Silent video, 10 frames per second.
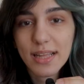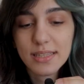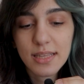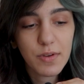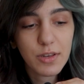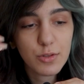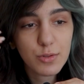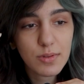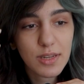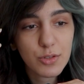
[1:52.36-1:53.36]
And when you
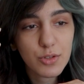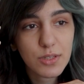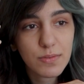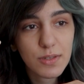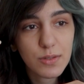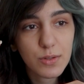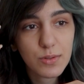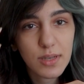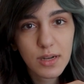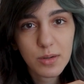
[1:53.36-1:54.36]
do that, you just feel so
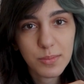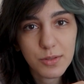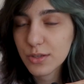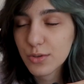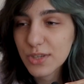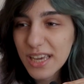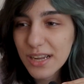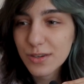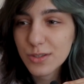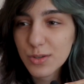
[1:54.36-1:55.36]
terrible. You
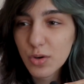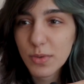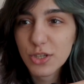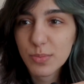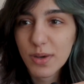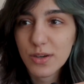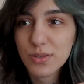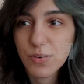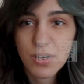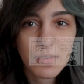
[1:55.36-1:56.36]
care so much about
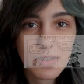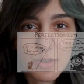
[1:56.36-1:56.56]
whatever